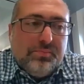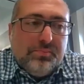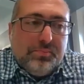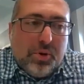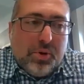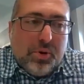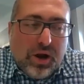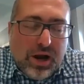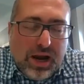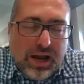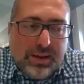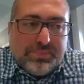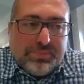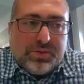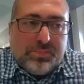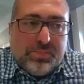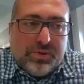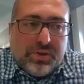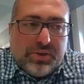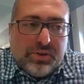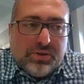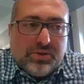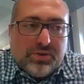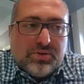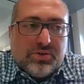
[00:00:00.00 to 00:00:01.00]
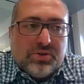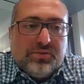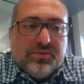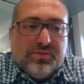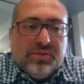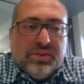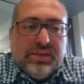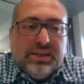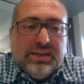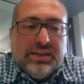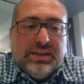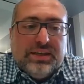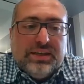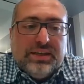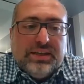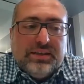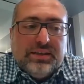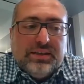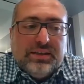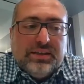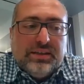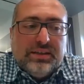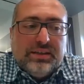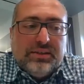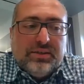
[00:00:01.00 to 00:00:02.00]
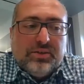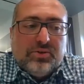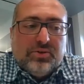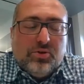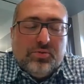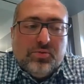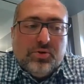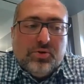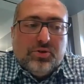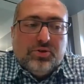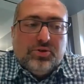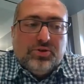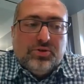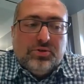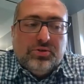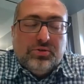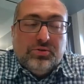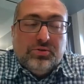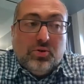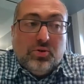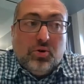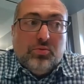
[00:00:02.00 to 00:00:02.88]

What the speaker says: Perhaps because of the commercial